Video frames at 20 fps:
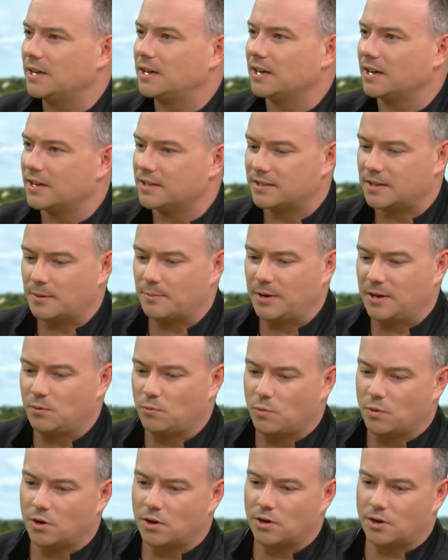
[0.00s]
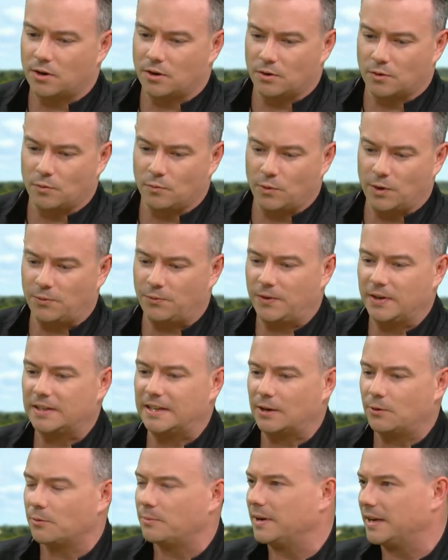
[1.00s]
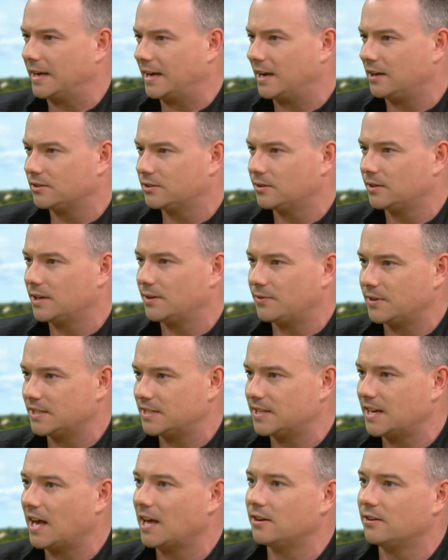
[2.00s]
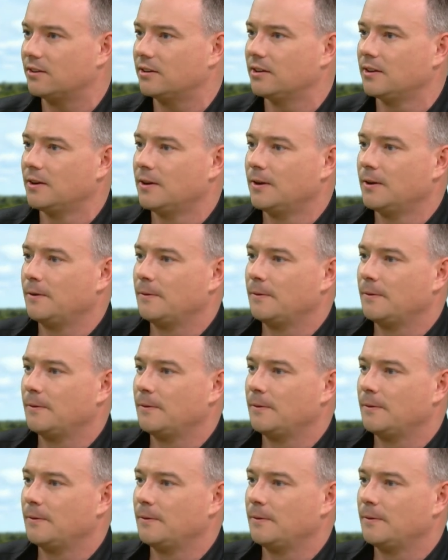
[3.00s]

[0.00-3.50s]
because I mean we feel like we're being held to a different standard